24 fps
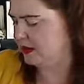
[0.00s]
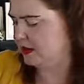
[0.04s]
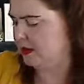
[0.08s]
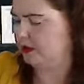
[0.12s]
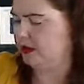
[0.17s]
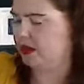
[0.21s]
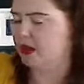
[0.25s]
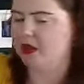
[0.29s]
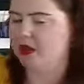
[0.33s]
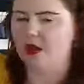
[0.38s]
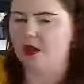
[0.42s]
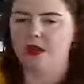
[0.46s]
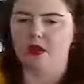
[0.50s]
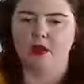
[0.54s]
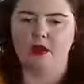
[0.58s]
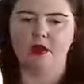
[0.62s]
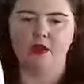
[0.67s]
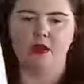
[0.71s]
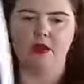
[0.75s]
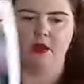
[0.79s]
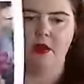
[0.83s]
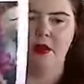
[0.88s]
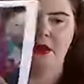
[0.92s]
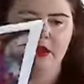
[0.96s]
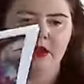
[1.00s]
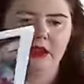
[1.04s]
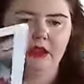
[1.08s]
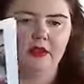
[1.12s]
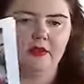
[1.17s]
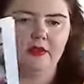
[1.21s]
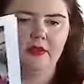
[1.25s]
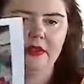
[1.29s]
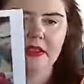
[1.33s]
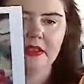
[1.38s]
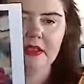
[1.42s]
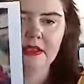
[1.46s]
There we go.
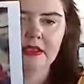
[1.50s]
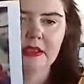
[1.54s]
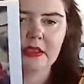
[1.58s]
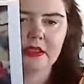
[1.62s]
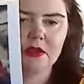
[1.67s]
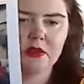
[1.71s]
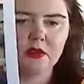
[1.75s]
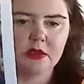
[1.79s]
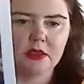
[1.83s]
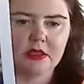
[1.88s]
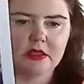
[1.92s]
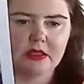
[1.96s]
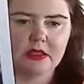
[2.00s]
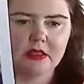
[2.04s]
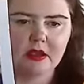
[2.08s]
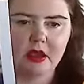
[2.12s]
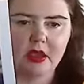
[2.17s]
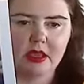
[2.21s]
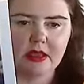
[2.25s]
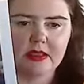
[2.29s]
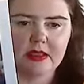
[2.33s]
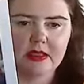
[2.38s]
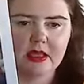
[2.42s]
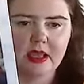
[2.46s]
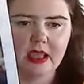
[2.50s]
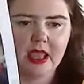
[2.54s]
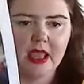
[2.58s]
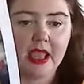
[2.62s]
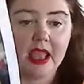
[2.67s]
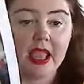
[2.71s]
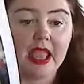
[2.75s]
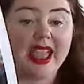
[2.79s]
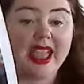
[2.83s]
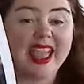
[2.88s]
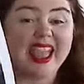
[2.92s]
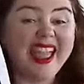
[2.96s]
These Knit August Nights.
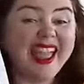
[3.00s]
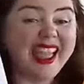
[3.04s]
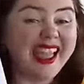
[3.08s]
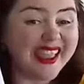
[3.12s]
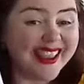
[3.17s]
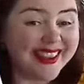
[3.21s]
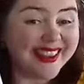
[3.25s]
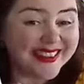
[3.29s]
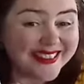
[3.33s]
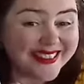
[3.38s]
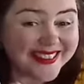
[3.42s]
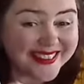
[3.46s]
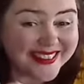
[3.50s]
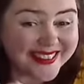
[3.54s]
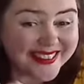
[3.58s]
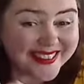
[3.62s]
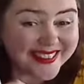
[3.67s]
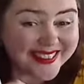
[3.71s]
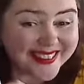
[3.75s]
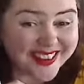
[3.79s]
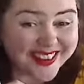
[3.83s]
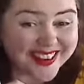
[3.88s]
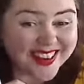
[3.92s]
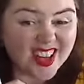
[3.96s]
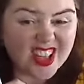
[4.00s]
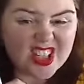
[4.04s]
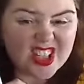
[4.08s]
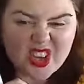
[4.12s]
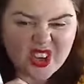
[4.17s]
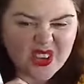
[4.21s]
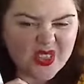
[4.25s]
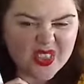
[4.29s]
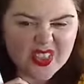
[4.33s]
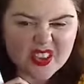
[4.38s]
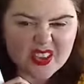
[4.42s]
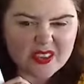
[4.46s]
And I
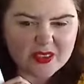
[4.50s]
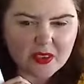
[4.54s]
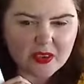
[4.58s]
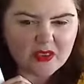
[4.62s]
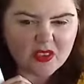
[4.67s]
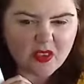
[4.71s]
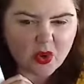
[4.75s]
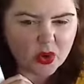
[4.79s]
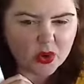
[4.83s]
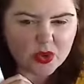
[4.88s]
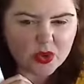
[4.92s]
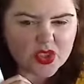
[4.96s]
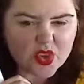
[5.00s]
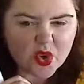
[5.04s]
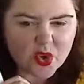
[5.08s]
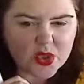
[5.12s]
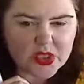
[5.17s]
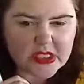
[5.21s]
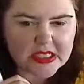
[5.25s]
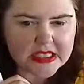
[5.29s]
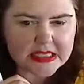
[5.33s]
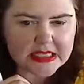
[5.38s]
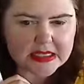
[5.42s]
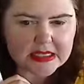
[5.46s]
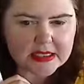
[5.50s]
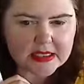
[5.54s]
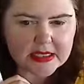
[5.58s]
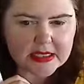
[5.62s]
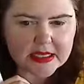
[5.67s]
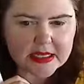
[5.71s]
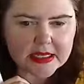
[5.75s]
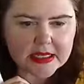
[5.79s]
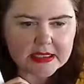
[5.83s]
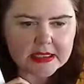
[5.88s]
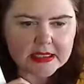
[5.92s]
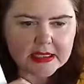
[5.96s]
don't think they've cottoned on to this
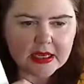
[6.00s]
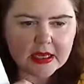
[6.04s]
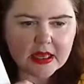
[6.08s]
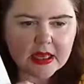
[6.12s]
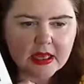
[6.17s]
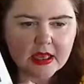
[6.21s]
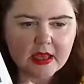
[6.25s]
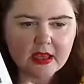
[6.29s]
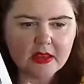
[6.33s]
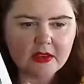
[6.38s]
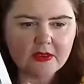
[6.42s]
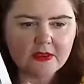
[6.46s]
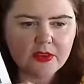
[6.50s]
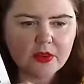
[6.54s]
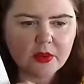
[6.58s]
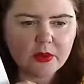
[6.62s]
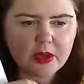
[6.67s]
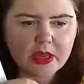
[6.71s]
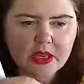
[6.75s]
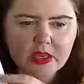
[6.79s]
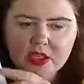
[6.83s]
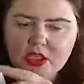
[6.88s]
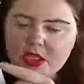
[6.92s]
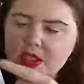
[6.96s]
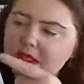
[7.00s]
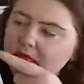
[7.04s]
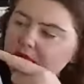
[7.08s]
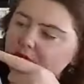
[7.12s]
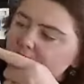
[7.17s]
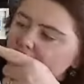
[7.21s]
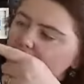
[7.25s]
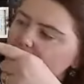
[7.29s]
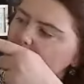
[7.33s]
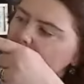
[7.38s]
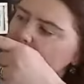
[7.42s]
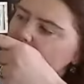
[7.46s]
yet. If you actually
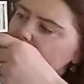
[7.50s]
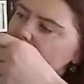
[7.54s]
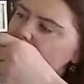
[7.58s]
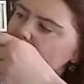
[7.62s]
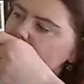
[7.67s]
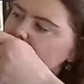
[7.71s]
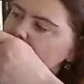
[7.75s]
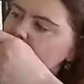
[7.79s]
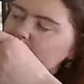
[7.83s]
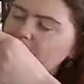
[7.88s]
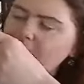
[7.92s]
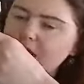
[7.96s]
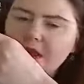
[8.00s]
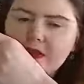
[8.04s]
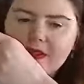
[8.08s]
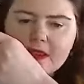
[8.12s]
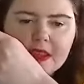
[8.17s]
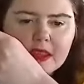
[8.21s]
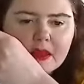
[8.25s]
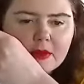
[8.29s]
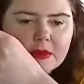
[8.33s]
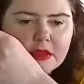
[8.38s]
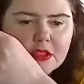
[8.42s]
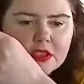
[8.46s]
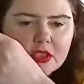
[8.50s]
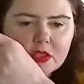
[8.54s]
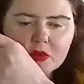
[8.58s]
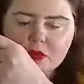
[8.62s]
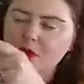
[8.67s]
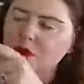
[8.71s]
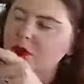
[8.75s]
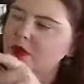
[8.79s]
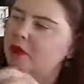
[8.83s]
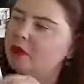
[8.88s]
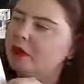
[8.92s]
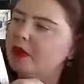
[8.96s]
look into one of the images,
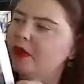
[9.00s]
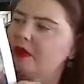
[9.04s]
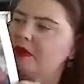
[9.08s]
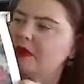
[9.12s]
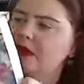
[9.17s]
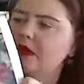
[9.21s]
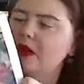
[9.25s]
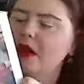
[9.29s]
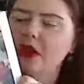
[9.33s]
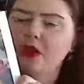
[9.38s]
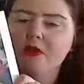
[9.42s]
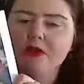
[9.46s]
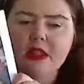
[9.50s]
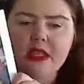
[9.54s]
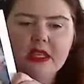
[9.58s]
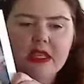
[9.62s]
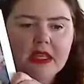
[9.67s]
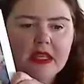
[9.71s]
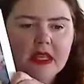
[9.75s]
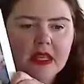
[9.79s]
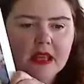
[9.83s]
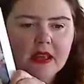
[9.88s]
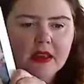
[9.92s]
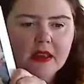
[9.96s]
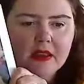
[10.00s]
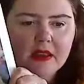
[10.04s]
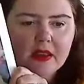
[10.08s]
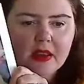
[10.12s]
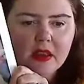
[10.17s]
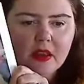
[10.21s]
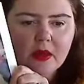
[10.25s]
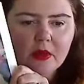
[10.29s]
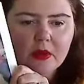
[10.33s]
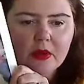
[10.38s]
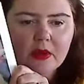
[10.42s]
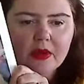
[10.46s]
where is it? Over here,
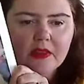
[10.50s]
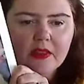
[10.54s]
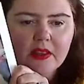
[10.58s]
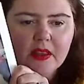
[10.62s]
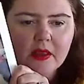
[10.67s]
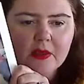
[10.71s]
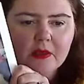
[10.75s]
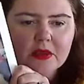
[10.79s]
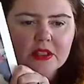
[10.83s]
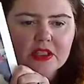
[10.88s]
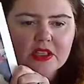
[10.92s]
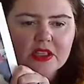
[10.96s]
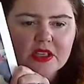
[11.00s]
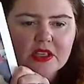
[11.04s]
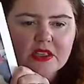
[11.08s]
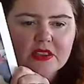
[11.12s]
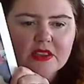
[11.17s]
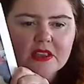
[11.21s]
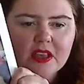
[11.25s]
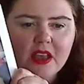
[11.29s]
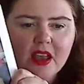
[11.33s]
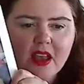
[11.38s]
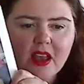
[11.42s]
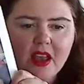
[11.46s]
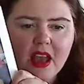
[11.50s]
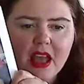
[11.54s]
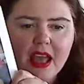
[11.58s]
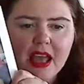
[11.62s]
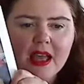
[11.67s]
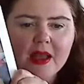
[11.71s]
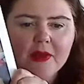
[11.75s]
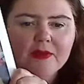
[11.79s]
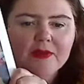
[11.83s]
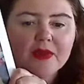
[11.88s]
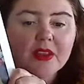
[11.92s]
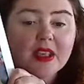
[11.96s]
one of the images.
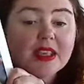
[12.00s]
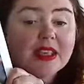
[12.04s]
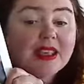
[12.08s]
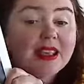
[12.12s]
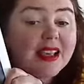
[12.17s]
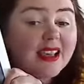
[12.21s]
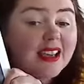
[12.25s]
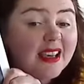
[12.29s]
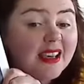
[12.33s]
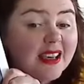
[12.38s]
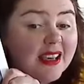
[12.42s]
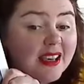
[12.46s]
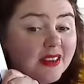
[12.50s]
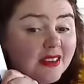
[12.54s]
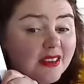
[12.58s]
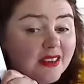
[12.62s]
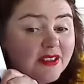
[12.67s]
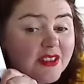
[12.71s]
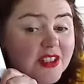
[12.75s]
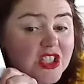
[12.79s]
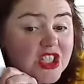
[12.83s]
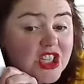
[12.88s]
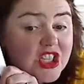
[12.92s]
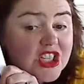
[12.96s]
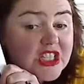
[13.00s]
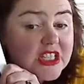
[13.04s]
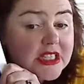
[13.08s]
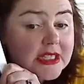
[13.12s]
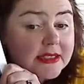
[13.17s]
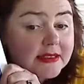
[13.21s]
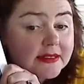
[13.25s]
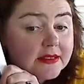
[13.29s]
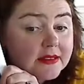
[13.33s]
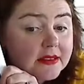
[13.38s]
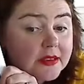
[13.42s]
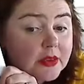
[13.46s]
Claire and
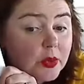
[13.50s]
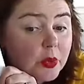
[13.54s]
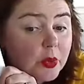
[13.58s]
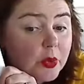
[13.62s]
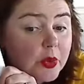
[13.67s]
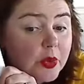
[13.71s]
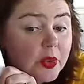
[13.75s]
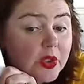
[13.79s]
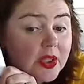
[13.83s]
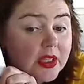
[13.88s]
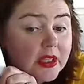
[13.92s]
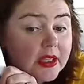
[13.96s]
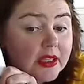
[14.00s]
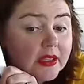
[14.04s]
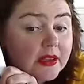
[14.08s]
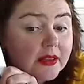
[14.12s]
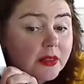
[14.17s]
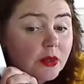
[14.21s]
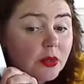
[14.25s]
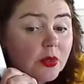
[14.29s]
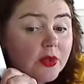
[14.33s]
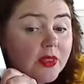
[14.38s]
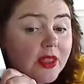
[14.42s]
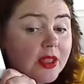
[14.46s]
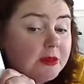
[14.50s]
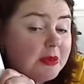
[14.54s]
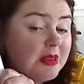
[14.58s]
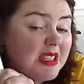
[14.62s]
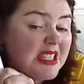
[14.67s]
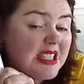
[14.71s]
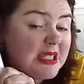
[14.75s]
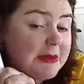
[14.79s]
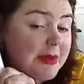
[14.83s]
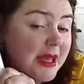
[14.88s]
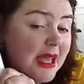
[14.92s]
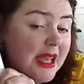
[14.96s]
Virginia, who work here, thought they'd be
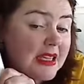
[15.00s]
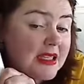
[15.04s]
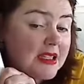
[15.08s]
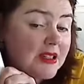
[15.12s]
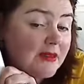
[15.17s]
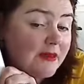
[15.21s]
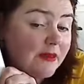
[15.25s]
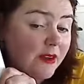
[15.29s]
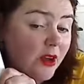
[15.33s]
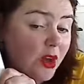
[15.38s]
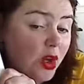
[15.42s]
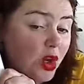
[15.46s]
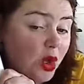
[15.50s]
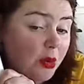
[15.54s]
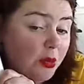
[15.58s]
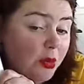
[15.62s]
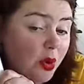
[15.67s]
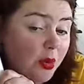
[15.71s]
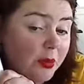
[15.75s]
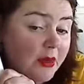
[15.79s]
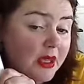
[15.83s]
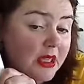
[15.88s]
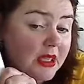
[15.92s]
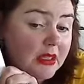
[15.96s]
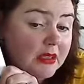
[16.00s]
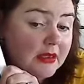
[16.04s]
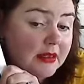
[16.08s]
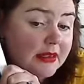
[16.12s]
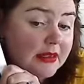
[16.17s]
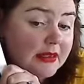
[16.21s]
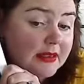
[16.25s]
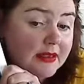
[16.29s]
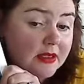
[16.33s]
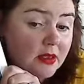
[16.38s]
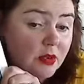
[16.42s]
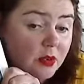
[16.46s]
smart and photobomb me
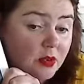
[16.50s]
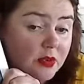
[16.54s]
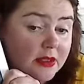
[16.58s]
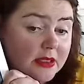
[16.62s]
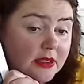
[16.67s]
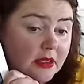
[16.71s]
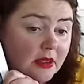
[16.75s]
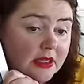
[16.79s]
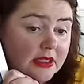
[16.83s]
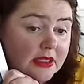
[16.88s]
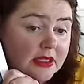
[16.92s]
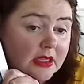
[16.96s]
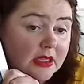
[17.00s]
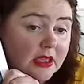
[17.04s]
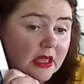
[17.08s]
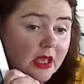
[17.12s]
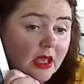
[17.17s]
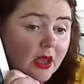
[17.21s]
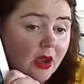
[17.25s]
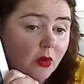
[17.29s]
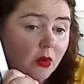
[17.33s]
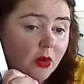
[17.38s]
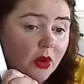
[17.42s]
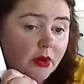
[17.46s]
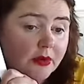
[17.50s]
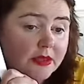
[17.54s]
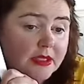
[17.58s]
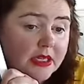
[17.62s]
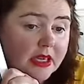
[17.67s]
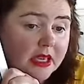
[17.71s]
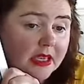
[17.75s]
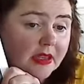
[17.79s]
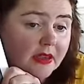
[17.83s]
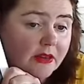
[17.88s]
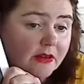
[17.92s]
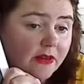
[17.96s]
at Knit August Nights when I was
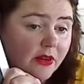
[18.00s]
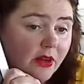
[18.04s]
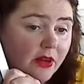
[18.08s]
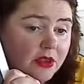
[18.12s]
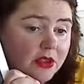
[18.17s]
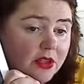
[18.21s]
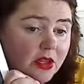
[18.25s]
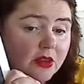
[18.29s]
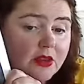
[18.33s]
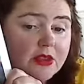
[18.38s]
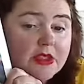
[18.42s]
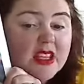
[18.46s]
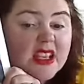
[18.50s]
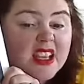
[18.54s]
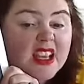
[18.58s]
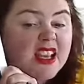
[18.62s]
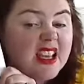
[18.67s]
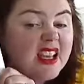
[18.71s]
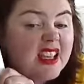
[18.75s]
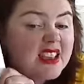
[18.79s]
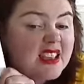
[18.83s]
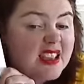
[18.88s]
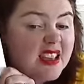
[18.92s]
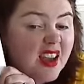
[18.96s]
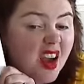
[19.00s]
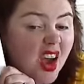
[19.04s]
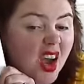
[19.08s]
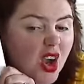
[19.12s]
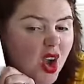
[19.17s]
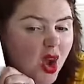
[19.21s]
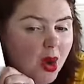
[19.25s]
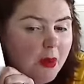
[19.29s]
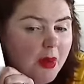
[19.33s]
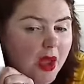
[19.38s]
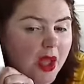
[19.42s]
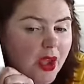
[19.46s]
taking photos. I
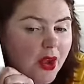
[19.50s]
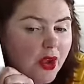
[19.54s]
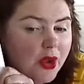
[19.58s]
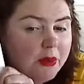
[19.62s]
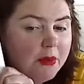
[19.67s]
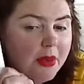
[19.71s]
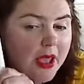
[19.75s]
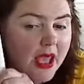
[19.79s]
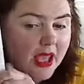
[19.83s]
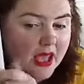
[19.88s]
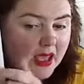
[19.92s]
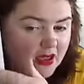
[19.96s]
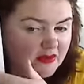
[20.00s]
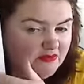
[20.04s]
got my own bag.